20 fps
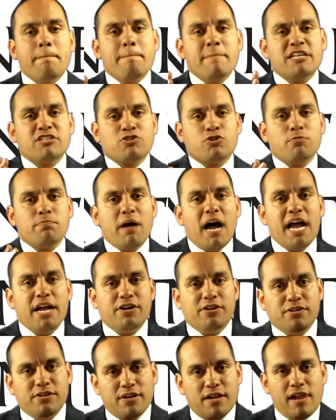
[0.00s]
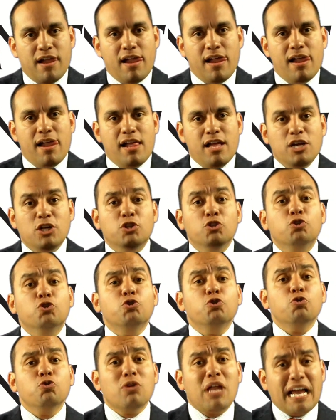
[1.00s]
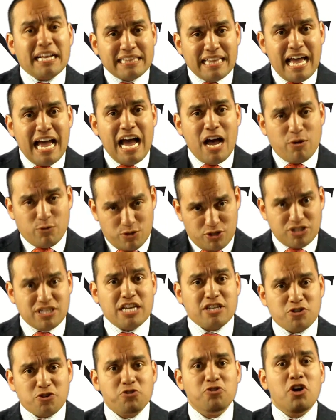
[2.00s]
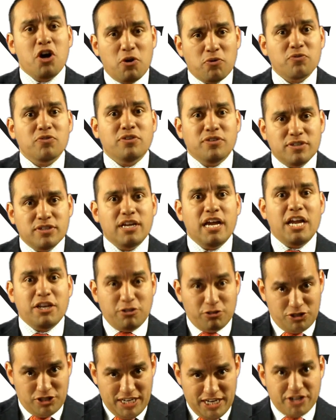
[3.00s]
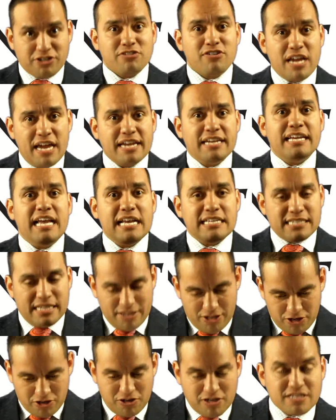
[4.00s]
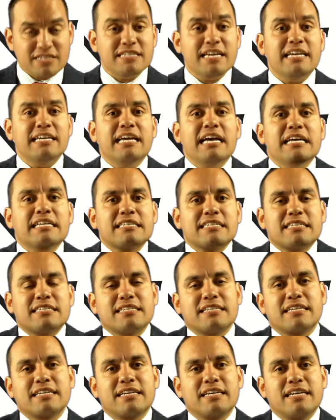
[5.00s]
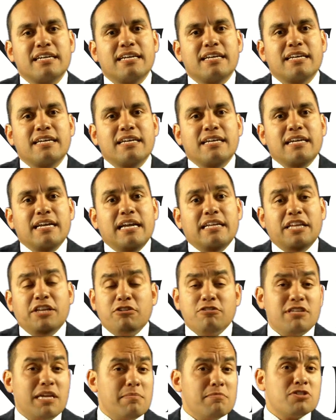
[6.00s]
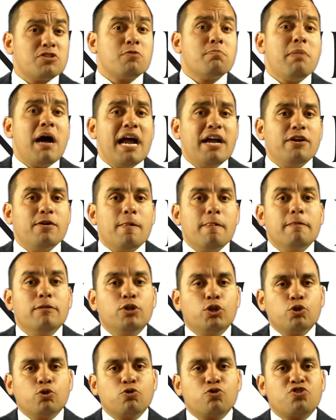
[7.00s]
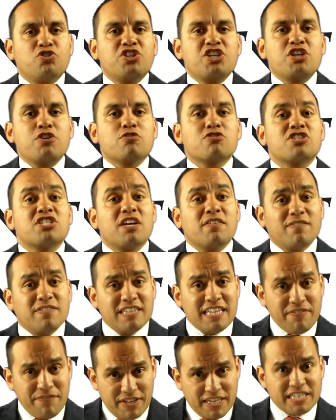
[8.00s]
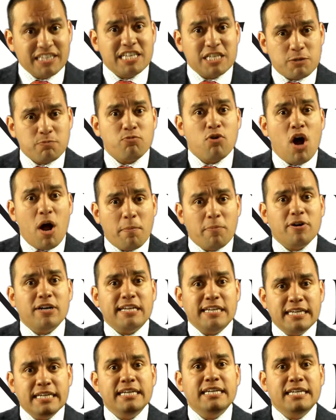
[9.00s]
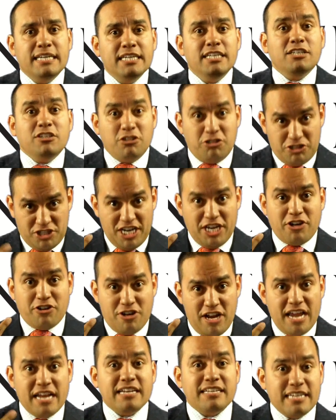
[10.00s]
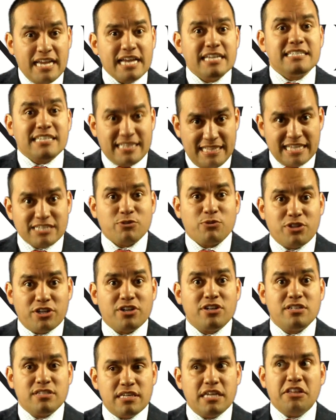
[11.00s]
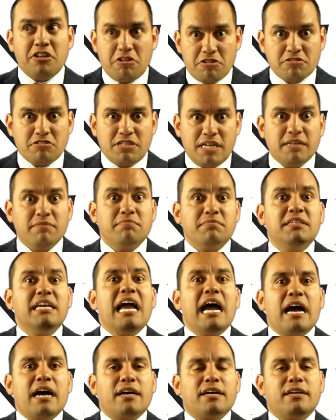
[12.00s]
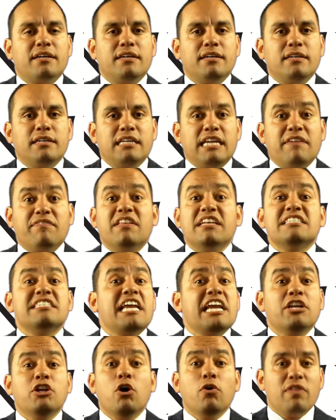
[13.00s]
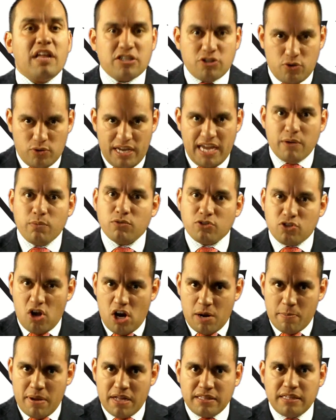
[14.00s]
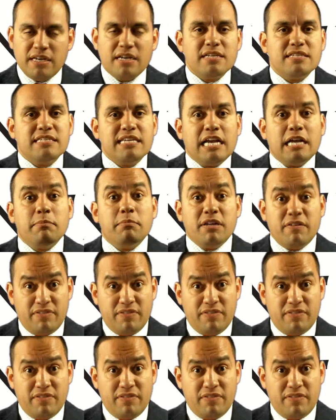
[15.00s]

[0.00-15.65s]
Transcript: Mr. Buyer, do you like the house, yes or no? And you shake your head yes, and they're going to say yes. And then you say, Mr. Buyer, do you see yourself living in this property? You shake your head yes, and that's what they're going to say. They're going to say, yeah. If they say no, that's okay. We'll talk about that in a second.